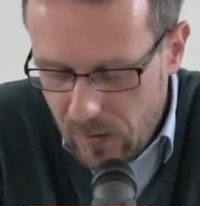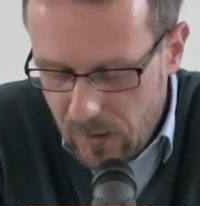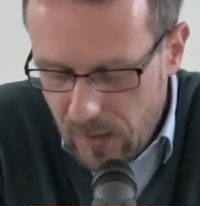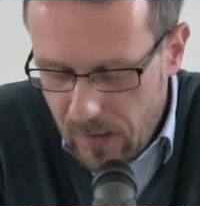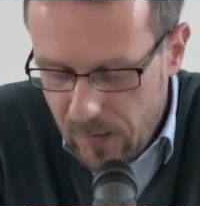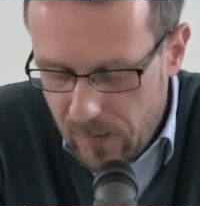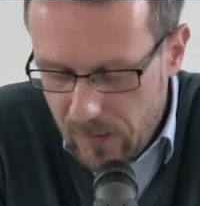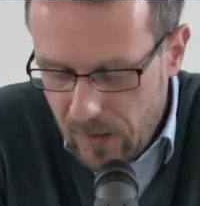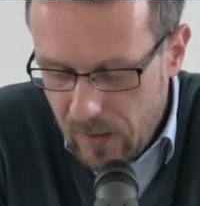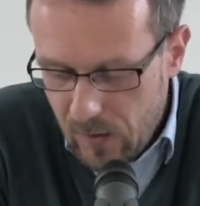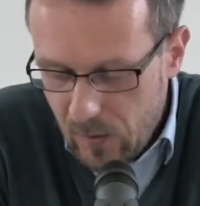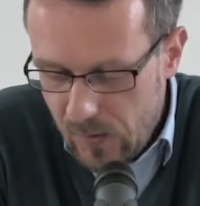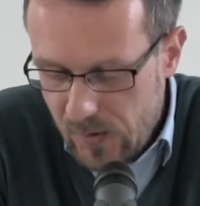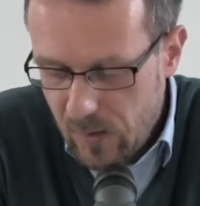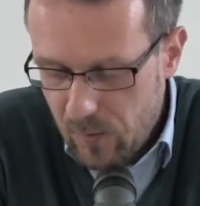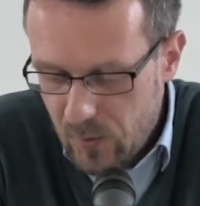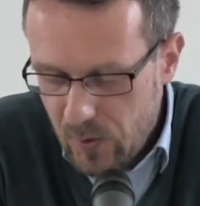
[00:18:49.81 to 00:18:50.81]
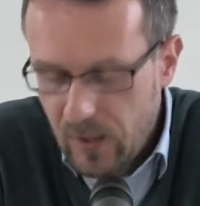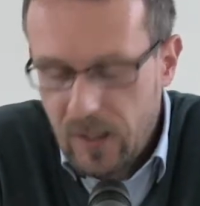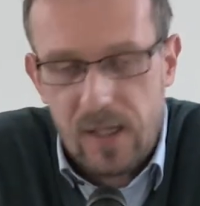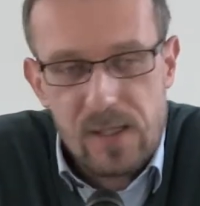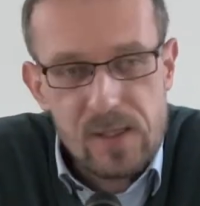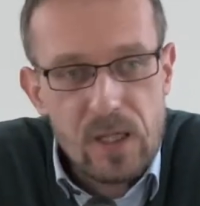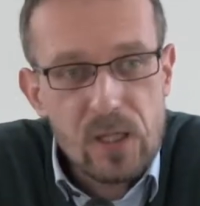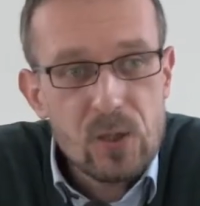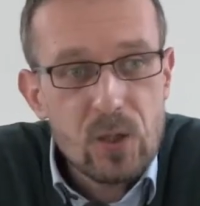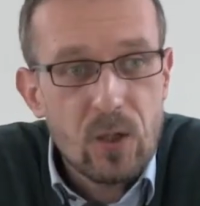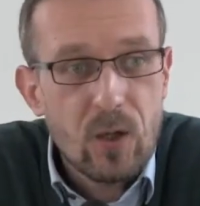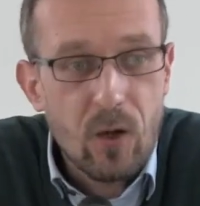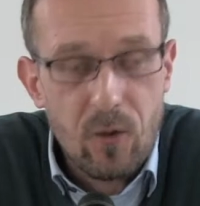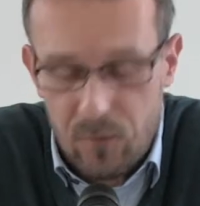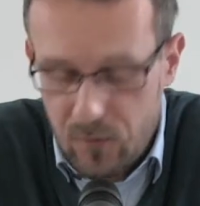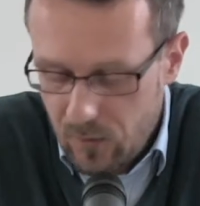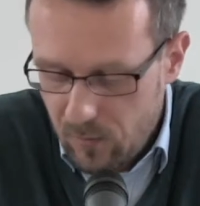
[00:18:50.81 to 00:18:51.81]
and their conceptualization
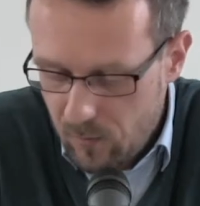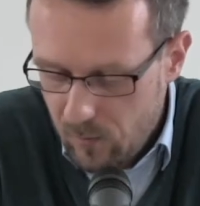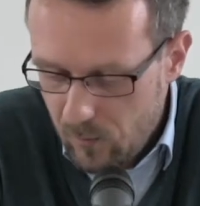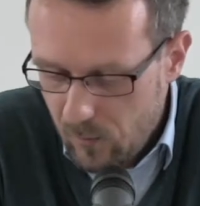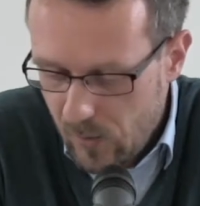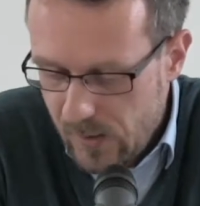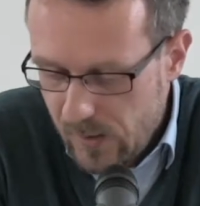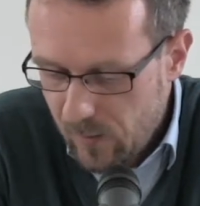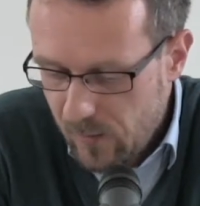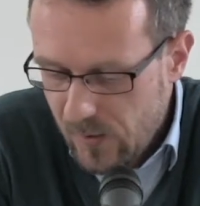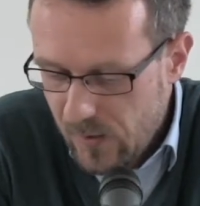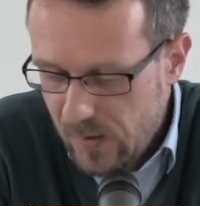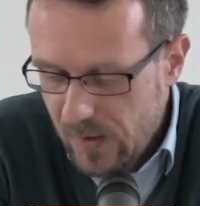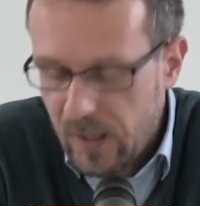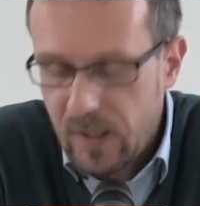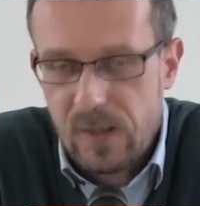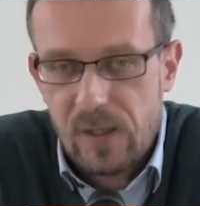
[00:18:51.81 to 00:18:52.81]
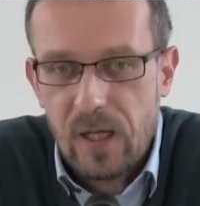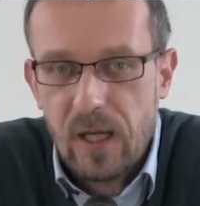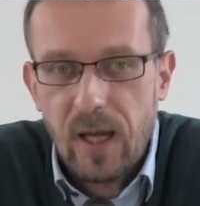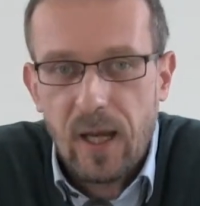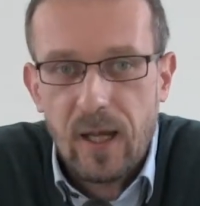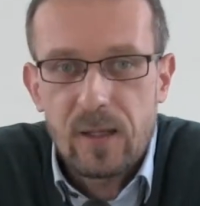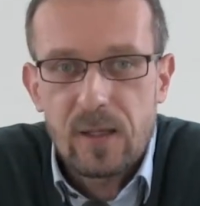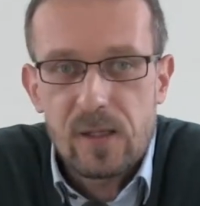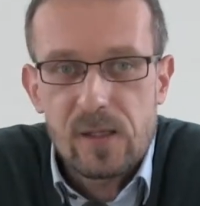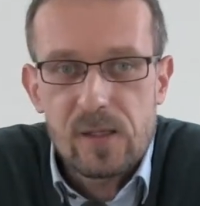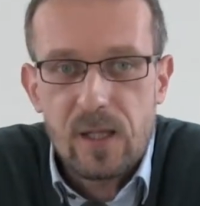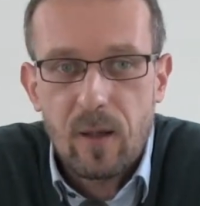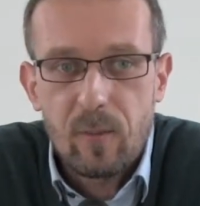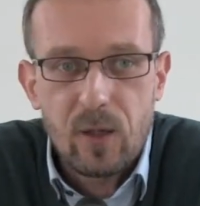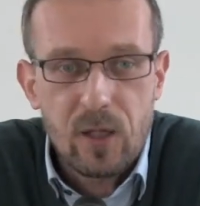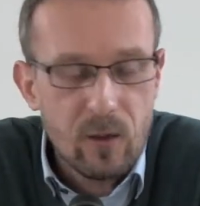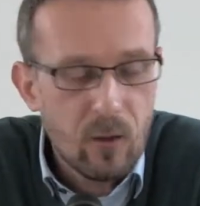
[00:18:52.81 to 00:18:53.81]
of a Muslim society and
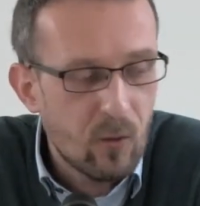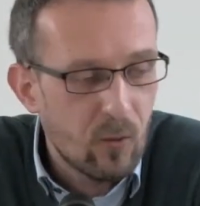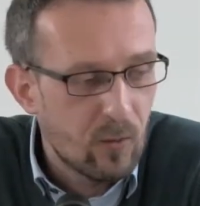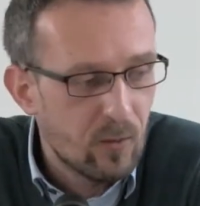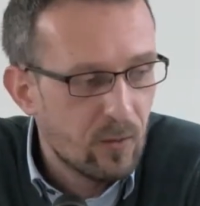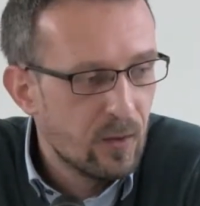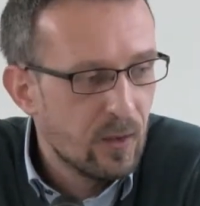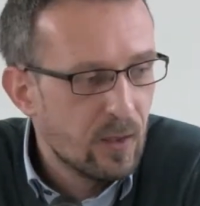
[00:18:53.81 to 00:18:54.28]
Islamic law?